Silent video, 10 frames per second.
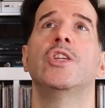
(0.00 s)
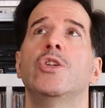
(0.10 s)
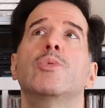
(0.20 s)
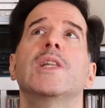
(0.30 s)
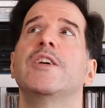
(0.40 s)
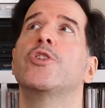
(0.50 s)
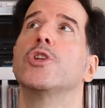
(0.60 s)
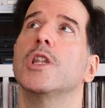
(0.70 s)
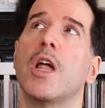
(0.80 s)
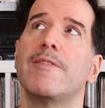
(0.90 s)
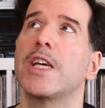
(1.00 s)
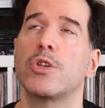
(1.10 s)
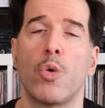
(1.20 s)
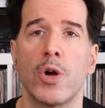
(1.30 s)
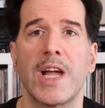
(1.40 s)
You will either love
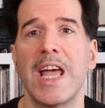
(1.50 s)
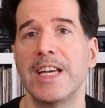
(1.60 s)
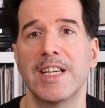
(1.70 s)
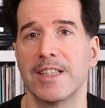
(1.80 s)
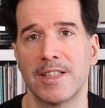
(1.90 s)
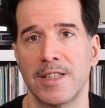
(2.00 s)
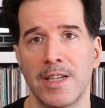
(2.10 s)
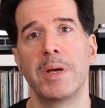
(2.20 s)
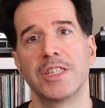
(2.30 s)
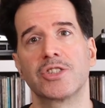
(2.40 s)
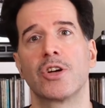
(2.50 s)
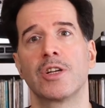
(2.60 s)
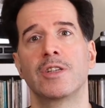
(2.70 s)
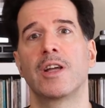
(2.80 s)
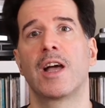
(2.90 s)
it or hate it based
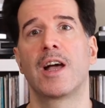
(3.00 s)
on